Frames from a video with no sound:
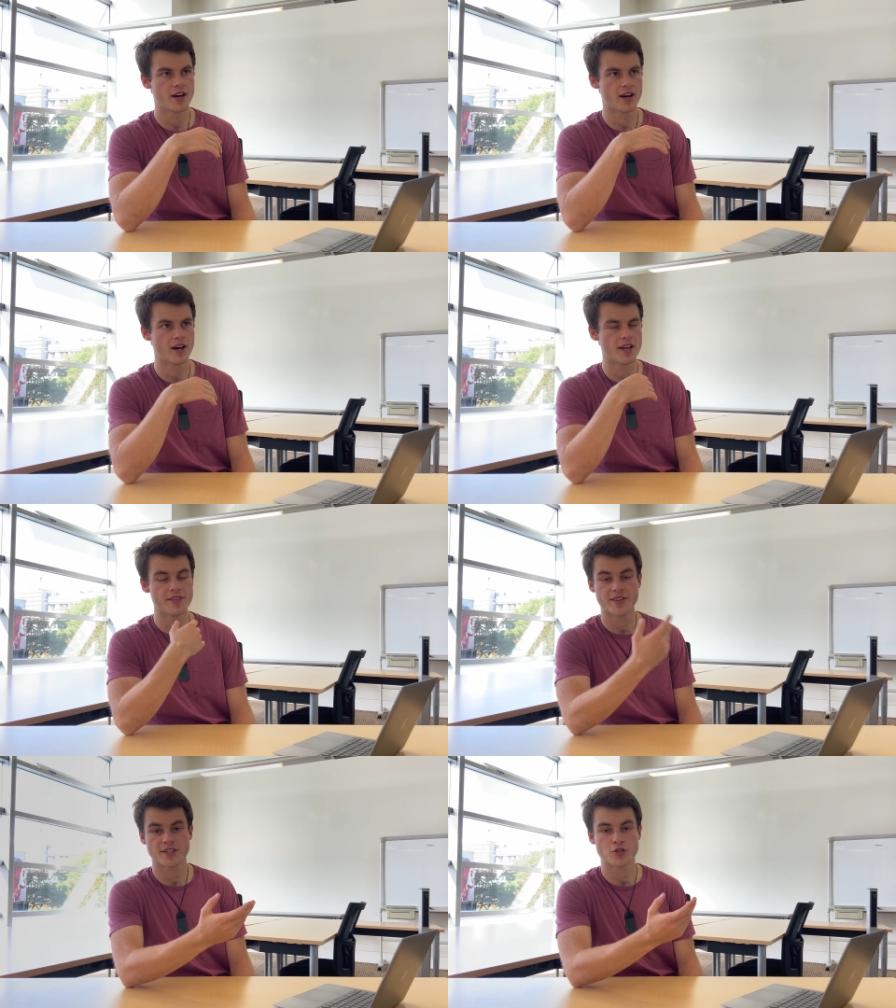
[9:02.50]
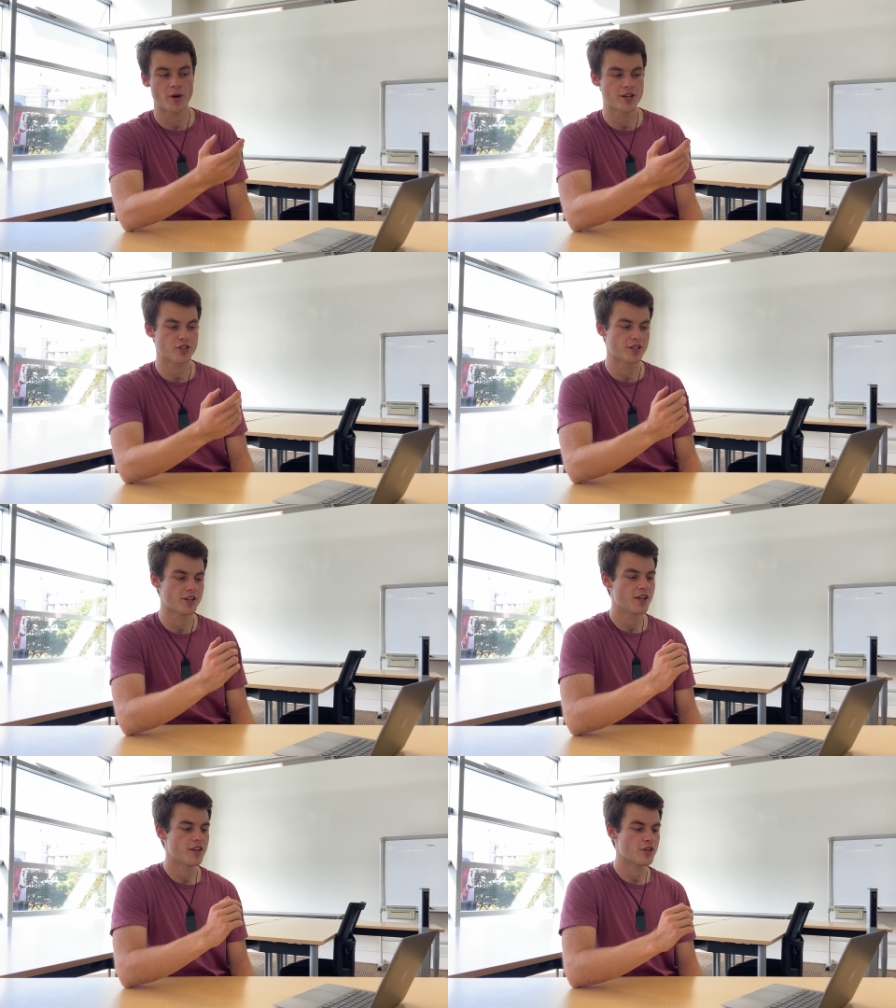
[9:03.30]
Uh, in this
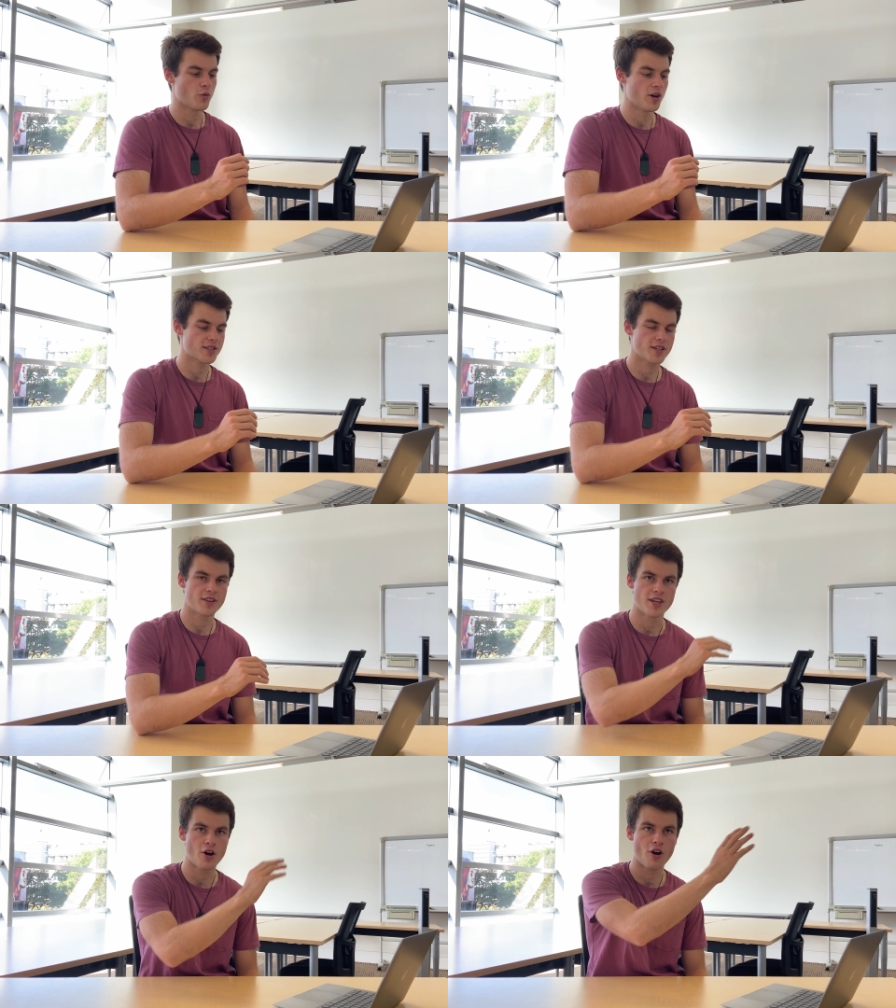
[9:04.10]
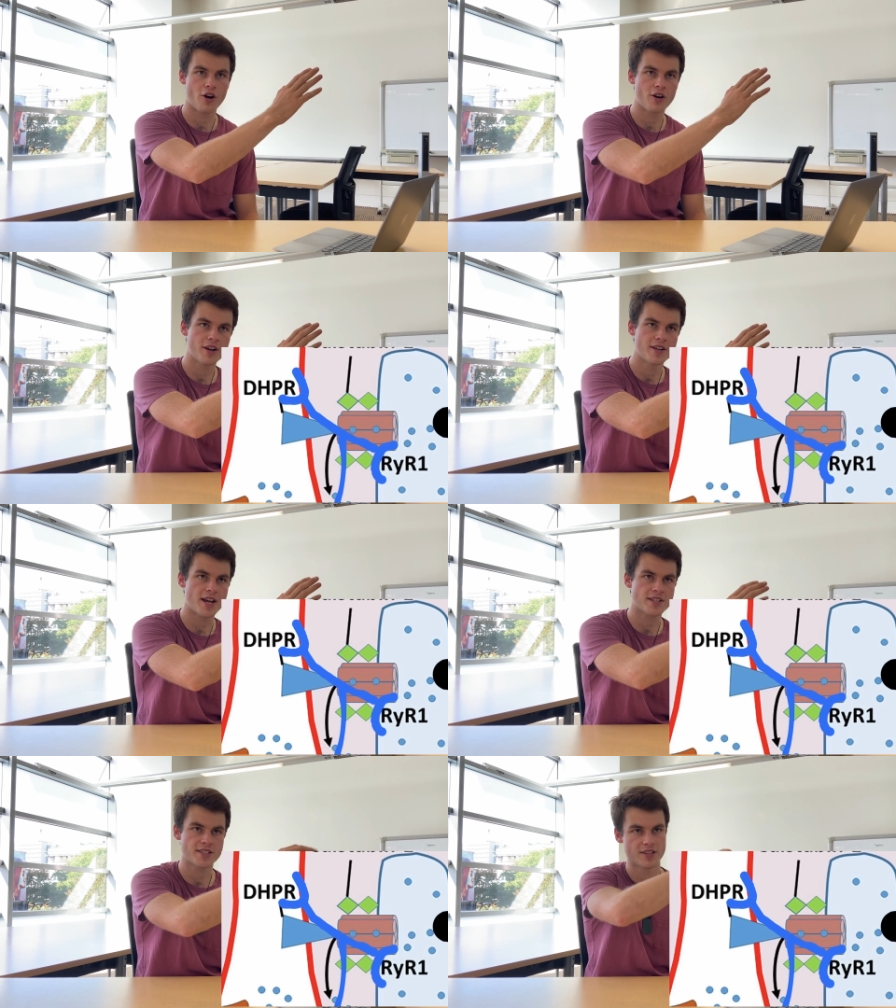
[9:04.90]
situation, you want the R
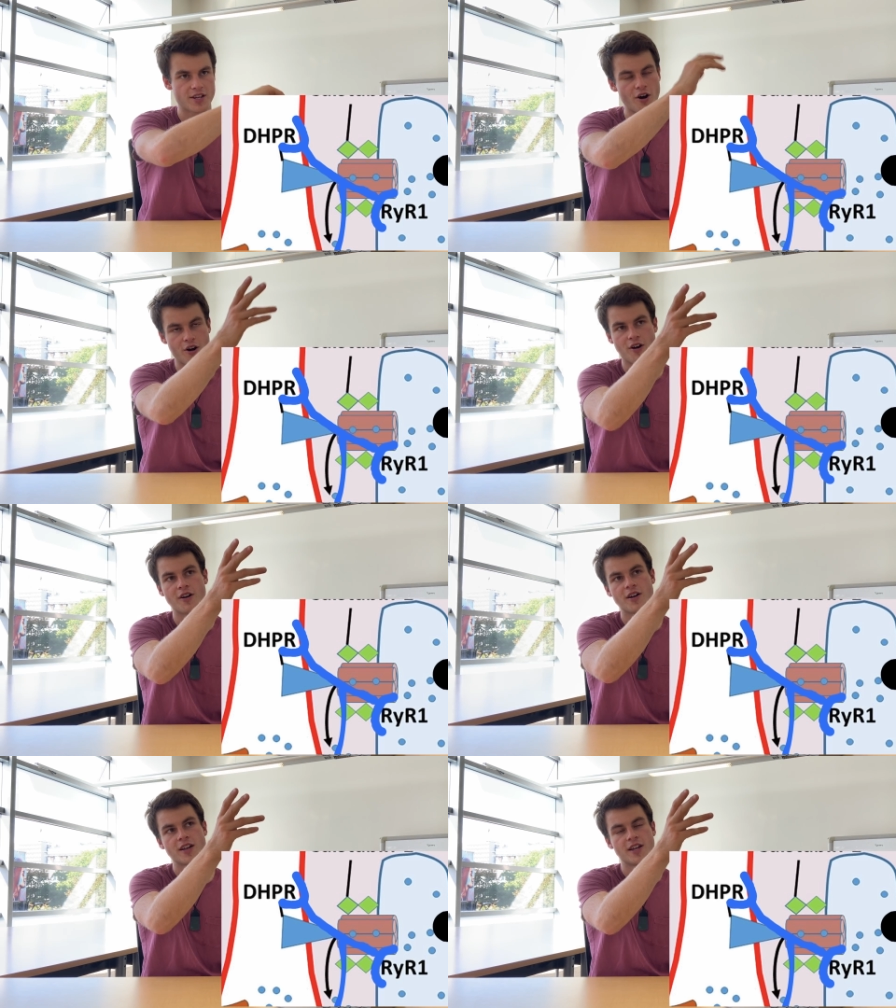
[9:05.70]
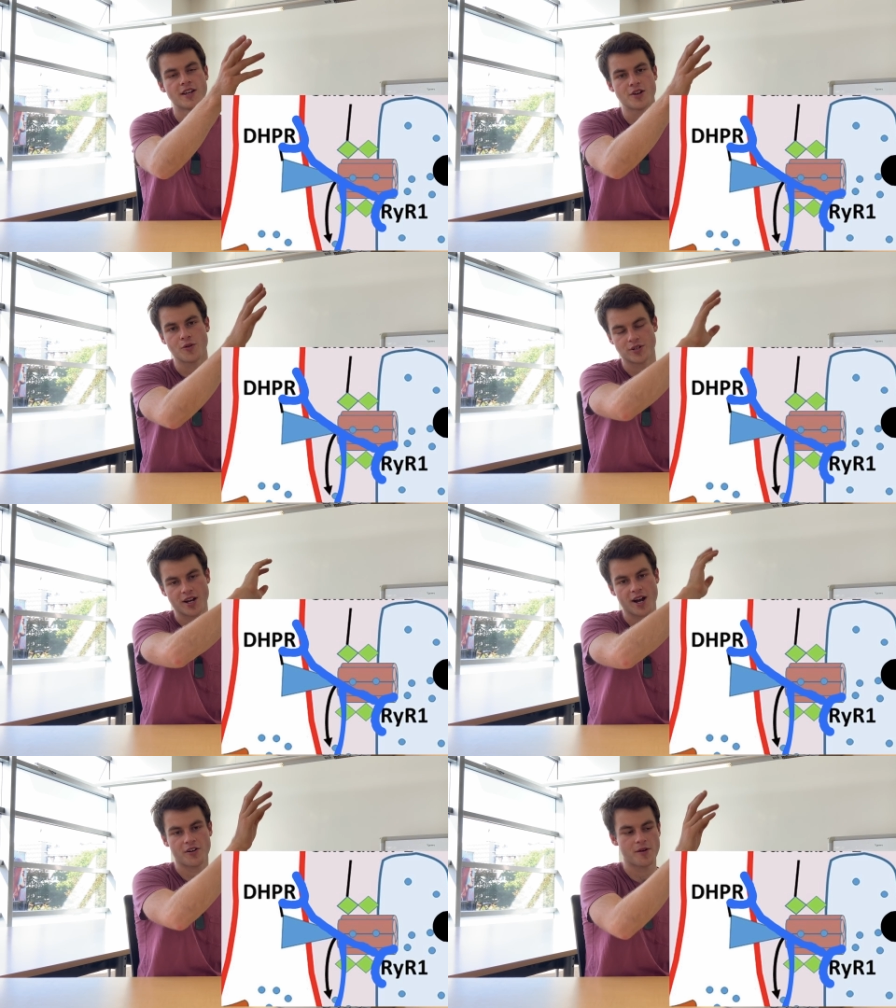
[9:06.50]
next to the R in your
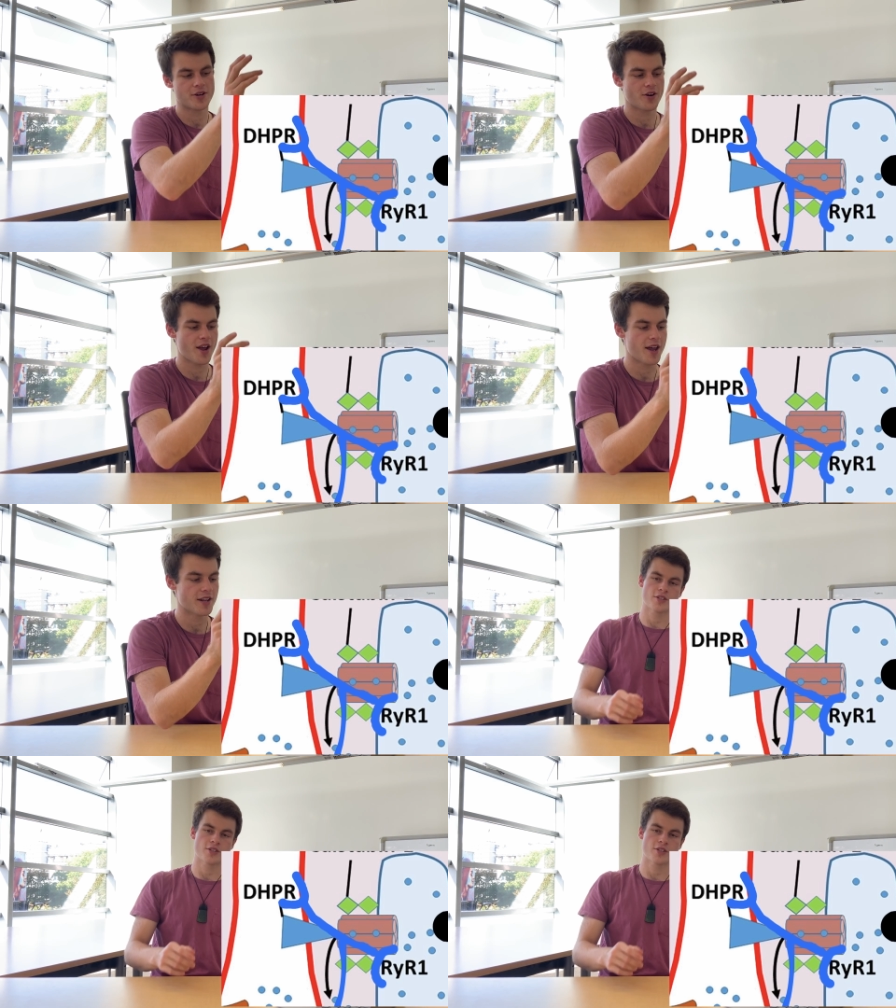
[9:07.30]
diagram in your head.